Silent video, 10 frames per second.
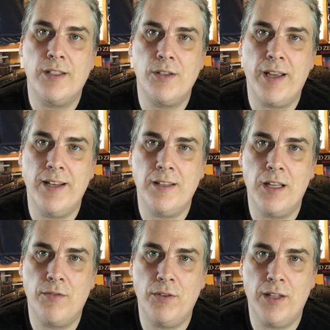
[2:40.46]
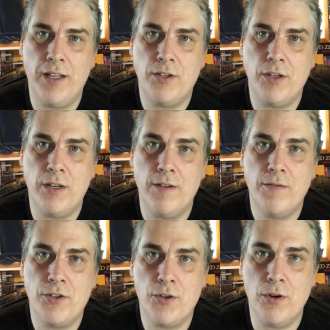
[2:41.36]
So, yeah, Death of a Legend there for
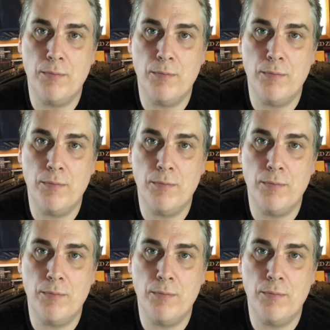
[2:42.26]
sure.